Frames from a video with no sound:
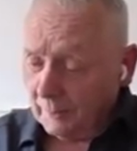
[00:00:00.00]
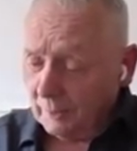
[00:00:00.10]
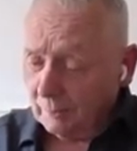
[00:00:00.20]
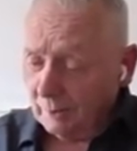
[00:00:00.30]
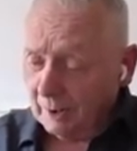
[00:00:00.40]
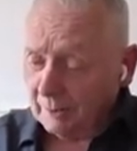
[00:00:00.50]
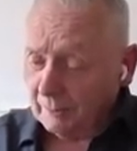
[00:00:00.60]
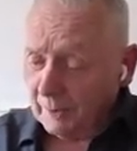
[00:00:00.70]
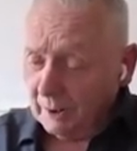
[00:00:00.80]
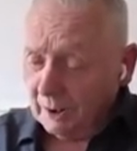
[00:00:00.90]
Right.
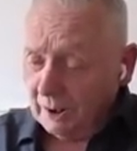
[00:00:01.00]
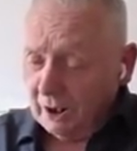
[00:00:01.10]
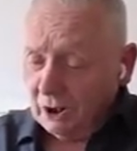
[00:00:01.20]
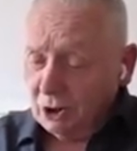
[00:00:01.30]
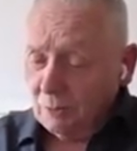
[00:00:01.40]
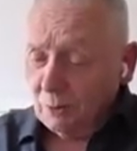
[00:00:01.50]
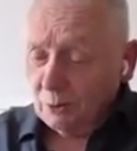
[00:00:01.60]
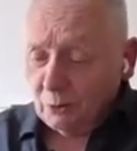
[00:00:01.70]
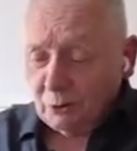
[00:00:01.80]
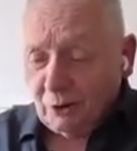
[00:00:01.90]
You will
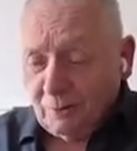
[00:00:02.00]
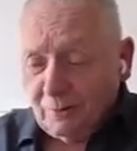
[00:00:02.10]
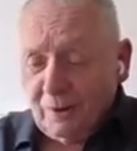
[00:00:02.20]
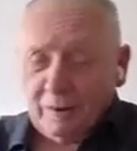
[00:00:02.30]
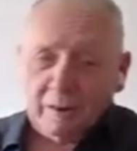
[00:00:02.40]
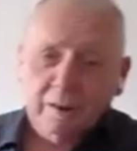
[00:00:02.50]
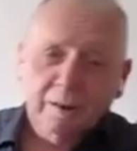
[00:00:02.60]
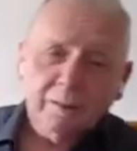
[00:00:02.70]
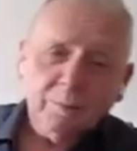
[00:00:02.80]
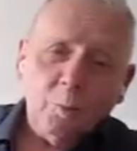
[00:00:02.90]
also
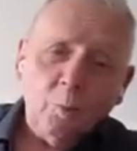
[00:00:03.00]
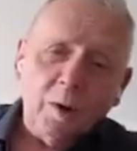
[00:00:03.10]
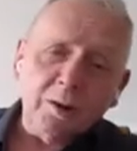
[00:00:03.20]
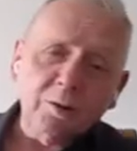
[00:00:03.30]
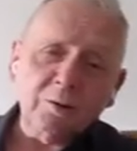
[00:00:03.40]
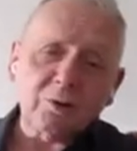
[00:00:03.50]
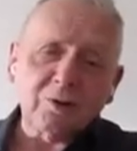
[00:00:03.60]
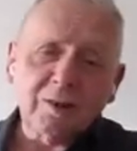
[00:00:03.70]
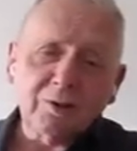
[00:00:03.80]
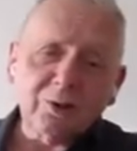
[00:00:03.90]
find when you're
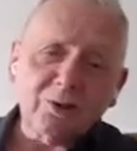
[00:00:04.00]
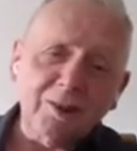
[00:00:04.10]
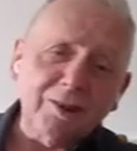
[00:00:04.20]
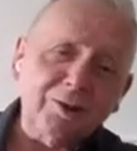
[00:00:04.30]
trying to say to